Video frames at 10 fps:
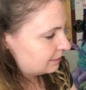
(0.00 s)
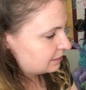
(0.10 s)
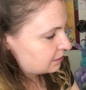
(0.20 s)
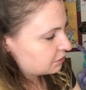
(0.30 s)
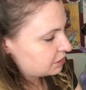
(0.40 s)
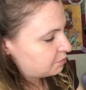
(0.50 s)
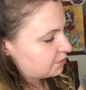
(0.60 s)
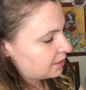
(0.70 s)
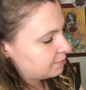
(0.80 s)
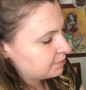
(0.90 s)
So she
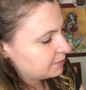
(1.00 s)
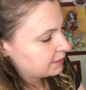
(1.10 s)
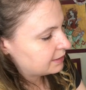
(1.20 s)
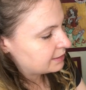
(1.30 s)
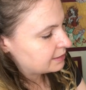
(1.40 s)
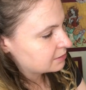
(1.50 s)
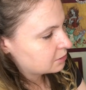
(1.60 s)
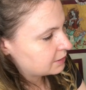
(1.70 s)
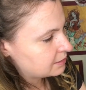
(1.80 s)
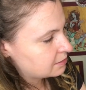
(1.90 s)
probably is
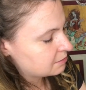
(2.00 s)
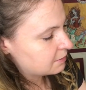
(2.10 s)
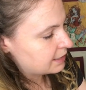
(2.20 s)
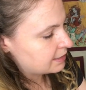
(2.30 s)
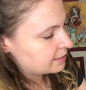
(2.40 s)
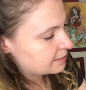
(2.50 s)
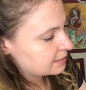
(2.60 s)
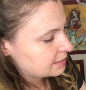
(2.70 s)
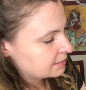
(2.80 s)
going to wear,